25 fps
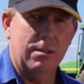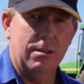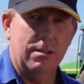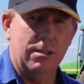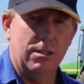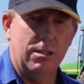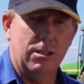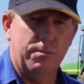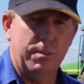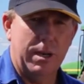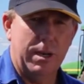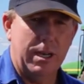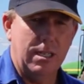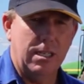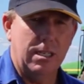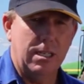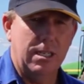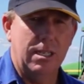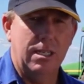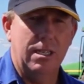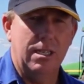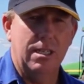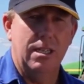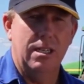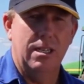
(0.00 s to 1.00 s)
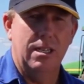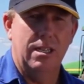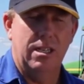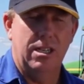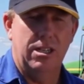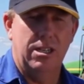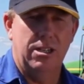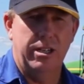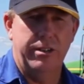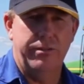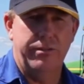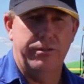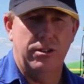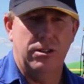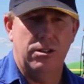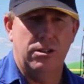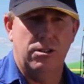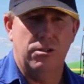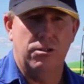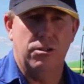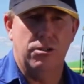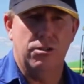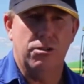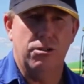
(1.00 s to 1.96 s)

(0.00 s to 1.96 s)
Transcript: to spacing and evenness of the